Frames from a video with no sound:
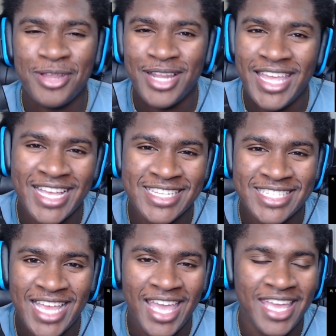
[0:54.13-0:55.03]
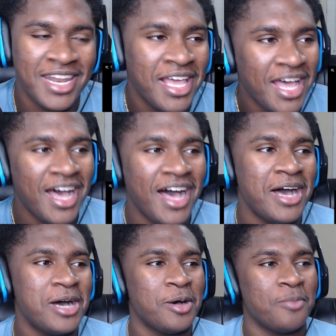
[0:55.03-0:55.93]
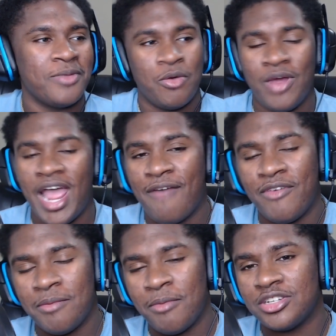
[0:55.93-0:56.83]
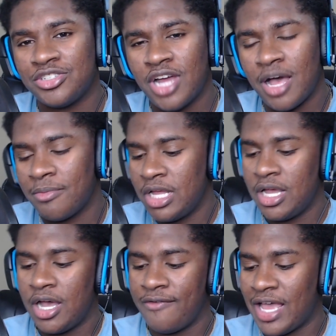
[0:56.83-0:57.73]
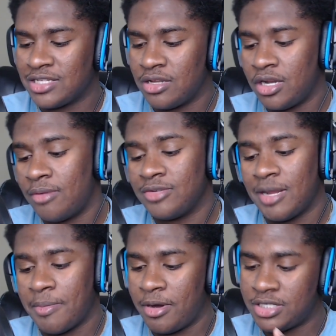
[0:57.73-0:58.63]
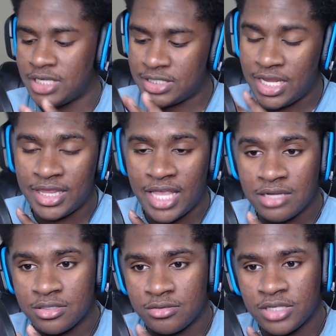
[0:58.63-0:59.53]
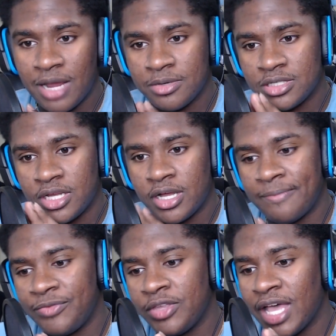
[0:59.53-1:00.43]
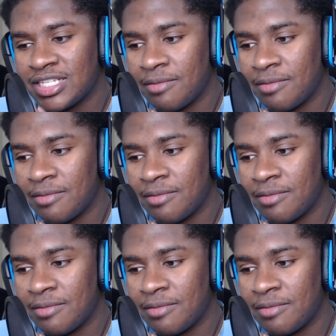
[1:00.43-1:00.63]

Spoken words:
insane. We're halfway to merch drop. If you guys don't know, I'm dropping merch at 10,000 subscribers. You guys have